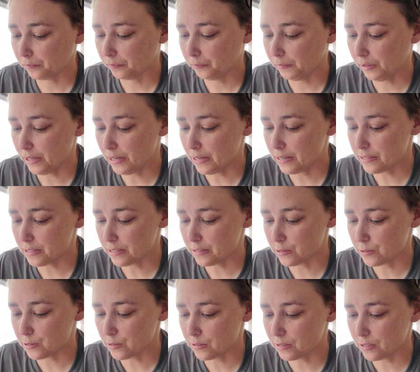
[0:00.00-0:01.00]
but yeah, it
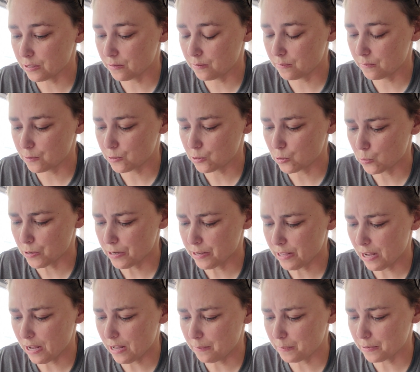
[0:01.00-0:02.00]
says the story
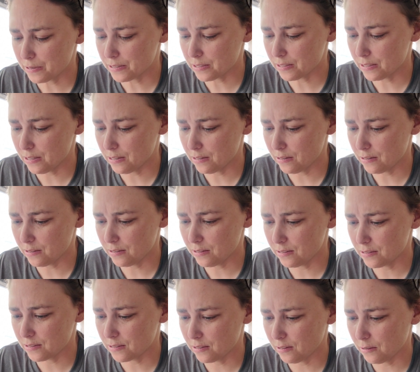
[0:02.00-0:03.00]
that
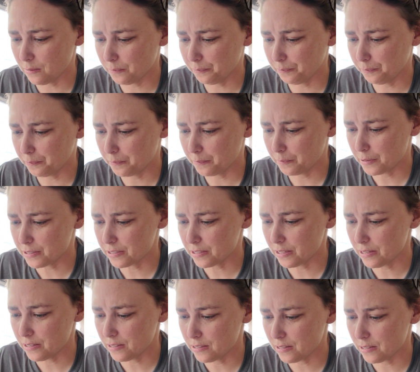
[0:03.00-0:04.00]

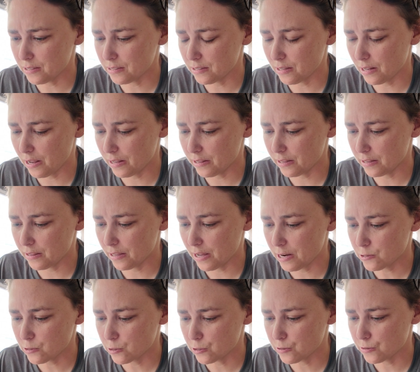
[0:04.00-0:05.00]
persists is that the
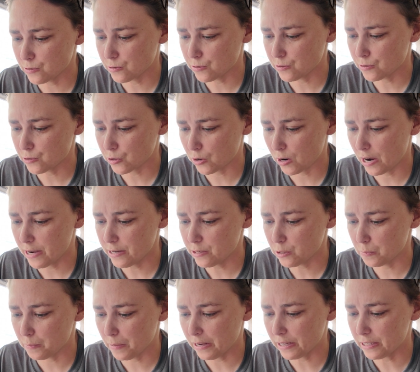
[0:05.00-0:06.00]
Thatcher tried
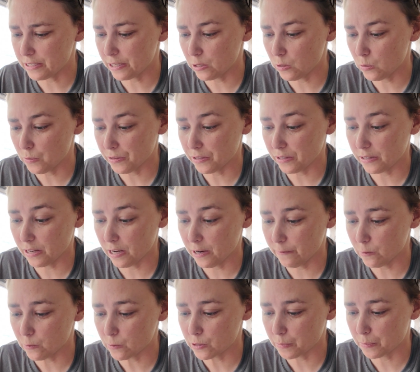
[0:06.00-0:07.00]
to make a deal with the
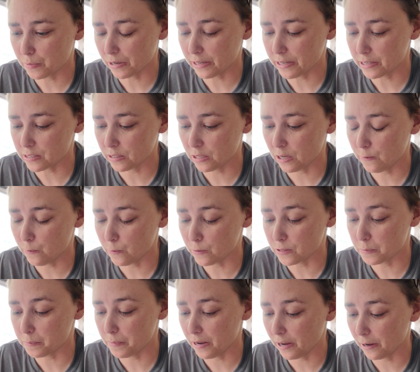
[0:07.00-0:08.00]
devil to bring his loved
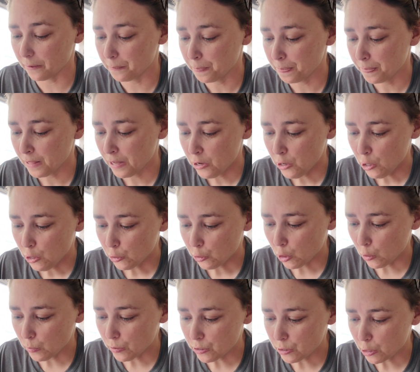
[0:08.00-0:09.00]
ones back.
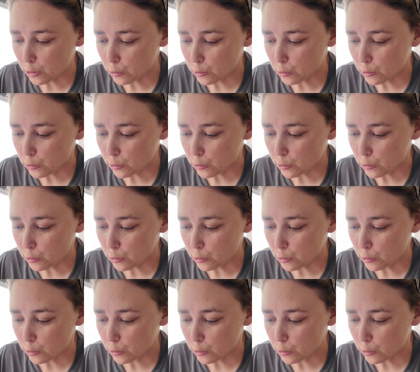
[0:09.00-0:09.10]
No one